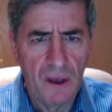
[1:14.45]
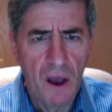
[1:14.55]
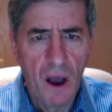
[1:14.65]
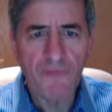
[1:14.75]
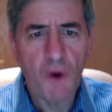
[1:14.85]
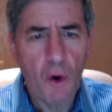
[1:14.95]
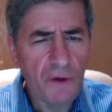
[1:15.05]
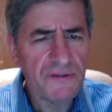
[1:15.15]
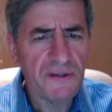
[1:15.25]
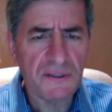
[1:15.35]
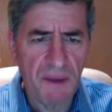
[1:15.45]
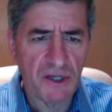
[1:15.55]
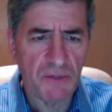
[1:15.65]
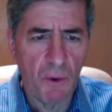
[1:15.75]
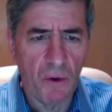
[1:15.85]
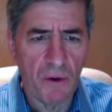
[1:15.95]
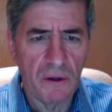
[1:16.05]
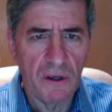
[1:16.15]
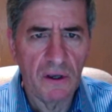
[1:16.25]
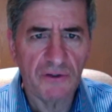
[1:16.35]
Of course, there's much more,
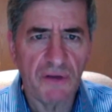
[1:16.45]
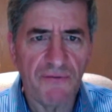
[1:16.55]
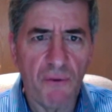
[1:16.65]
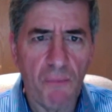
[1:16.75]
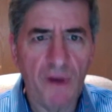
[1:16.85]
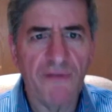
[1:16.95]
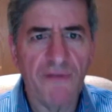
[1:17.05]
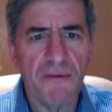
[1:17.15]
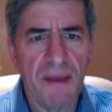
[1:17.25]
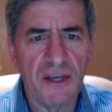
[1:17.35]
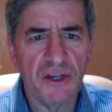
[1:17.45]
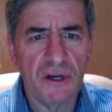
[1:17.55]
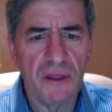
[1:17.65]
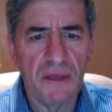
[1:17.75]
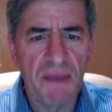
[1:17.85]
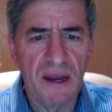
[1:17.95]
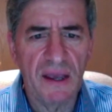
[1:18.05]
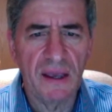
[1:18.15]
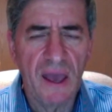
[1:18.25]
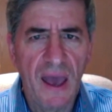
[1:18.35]
so for more information on the
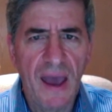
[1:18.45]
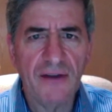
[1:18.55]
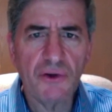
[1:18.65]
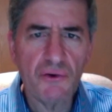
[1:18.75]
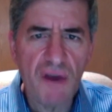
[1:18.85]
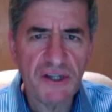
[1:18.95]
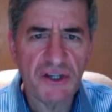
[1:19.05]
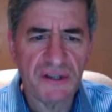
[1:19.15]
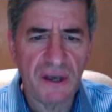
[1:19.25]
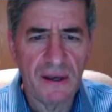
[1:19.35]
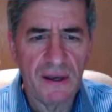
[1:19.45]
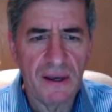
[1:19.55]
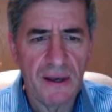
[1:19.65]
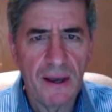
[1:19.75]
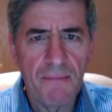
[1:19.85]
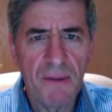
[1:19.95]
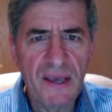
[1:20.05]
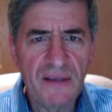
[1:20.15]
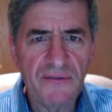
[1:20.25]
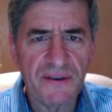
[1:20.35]
meeting and to register,
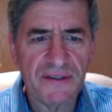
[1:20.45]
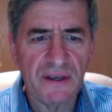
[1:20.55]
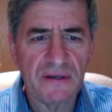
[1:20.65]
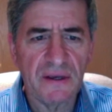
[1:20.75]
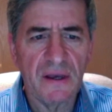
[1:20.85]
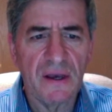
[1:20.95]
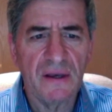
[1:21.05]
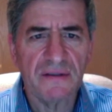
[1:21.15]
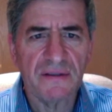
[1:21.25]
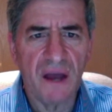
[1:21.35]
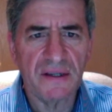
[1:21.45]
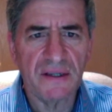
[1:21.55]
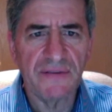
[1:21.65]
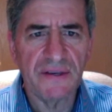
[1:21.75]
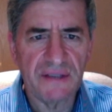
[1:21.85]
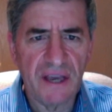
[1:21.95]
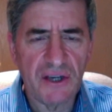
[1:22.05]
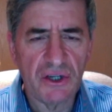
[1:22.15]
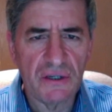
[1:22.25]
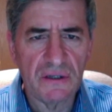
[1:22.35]
please visit
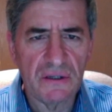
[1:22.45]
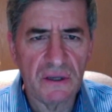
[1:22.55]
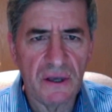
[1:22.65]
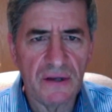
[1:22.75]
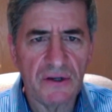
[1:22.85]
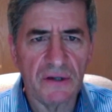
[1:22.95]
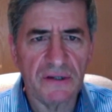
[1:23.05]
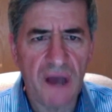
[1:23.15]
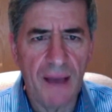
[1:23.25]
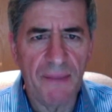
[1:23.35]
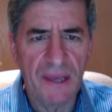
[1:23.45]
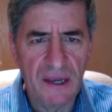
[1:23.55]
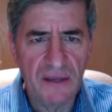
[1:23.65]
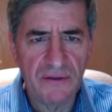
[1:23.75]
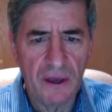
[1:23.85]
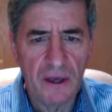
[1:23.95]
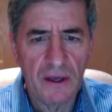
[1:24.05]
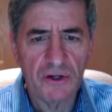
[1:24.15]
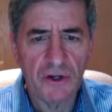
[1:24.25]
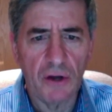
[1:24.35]

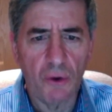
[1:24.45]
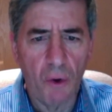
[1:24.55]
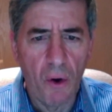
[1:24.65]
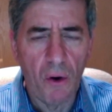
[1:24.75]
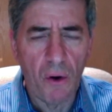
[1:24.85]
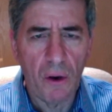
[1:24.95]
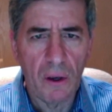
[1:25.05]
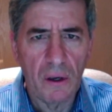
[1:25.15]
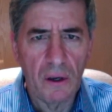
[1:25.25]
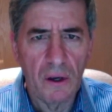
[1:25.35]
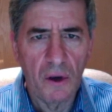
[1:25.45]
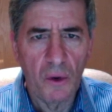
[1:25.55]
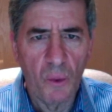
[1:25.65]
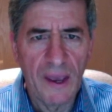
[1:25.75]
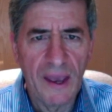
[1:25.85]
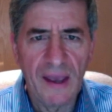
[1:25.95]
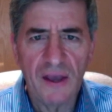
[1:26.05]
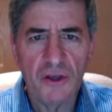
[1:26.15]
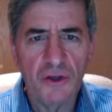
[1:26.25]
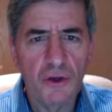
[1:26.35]
scientificsessions.diabetes.org where
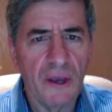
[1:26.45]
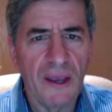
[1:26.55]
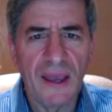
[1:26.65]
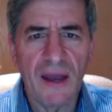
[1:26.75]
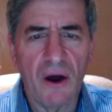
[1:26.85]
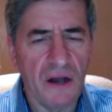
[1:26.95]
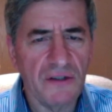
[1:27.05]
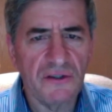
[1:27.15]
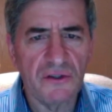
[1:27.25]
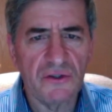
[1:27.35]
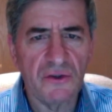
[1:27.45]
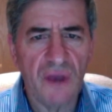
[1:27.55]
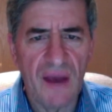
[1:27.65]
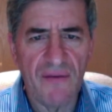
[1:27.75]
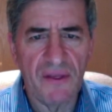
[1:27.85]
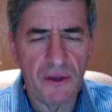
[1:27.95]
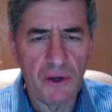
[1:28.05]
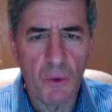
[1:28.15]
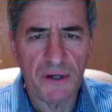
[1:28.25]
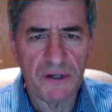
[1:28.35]
you can get answers to everything you
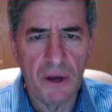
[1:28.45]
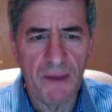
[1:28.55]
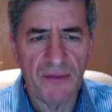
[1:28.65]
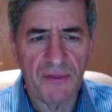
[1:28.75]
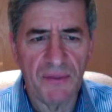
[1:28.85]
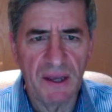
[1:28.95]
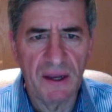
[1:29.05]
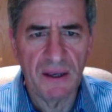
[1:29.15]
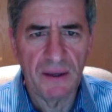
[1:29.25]
want to know about the meeting.